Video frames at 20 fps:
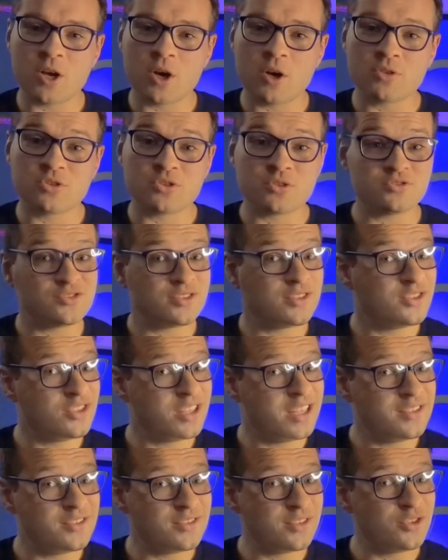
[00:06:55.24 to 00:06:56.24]
also
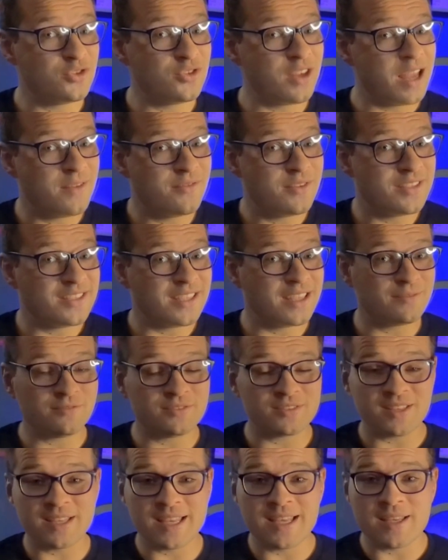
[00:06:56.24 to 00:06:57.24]
suggest travel
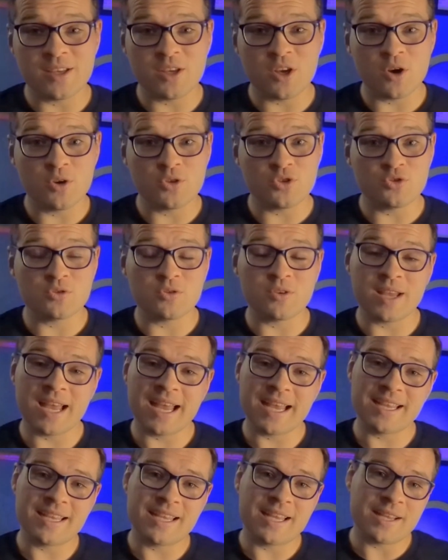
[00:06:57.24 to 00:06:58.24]
tips and cultural
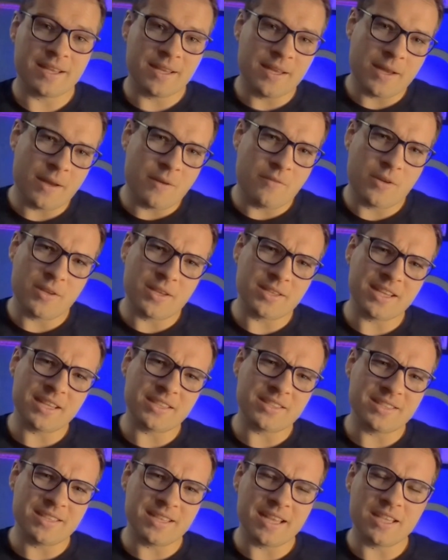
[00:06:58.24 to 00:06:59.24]
etiquette for the
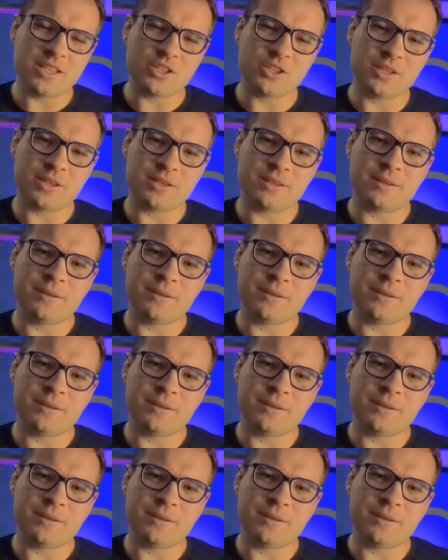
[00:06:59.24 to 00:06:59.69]
destination.